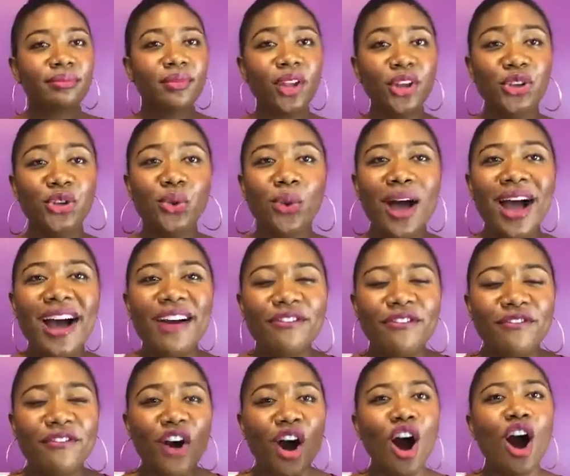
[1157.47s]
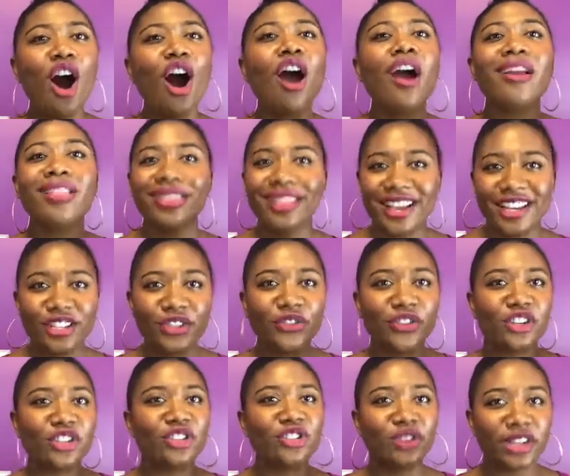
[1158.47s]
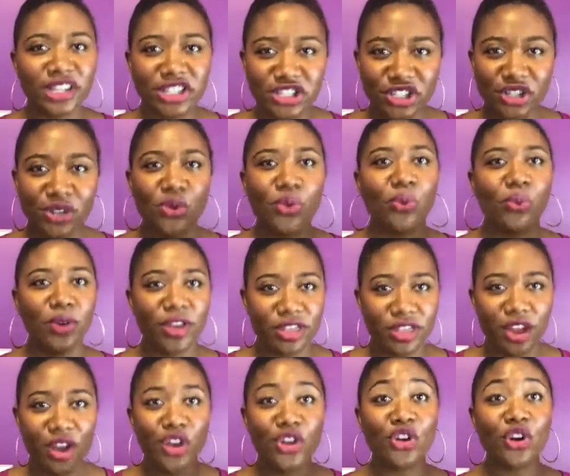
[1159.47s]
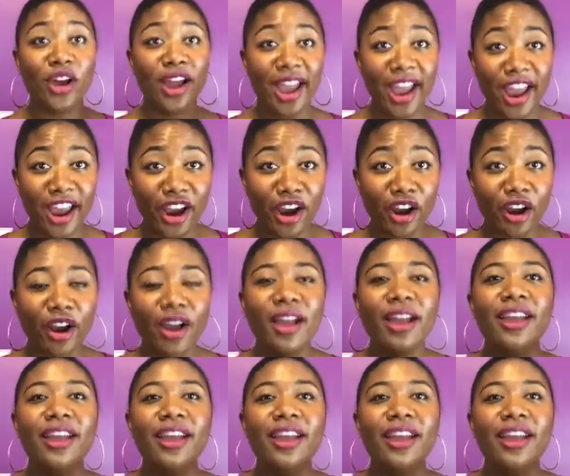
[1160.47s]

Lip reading: you will have far less frustration with your hair